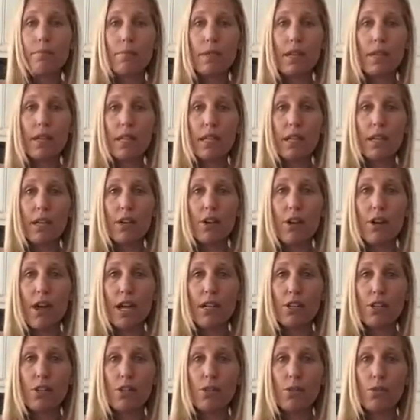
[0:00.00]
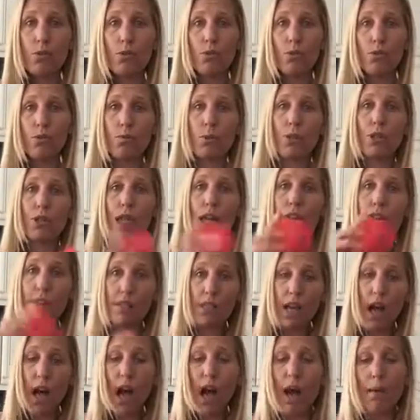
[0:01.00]
in here and you put that on
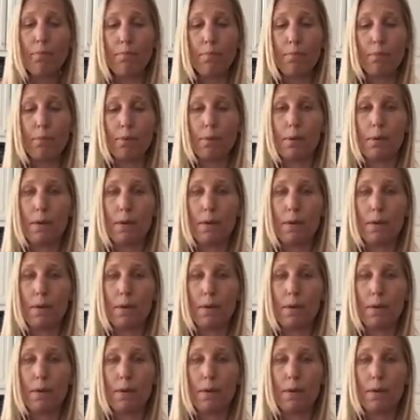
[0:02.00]
top.